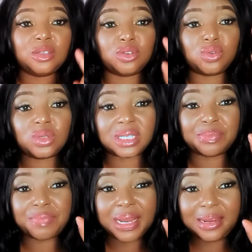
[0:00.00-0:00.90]
Use the
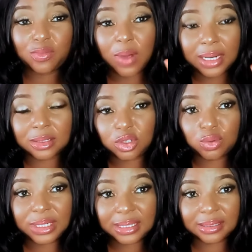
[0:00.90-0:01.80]
plain one
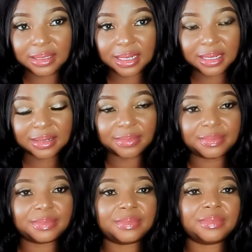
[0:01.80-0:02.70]
during the day
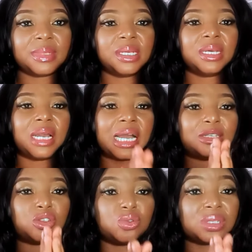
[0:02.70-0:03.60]

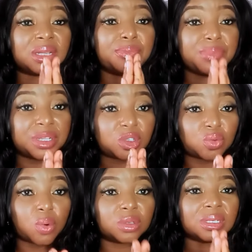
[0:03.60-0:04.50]
and use the
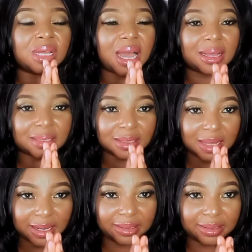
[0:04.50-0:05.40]
mixed one at
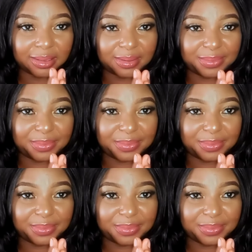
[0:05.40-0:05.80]
night.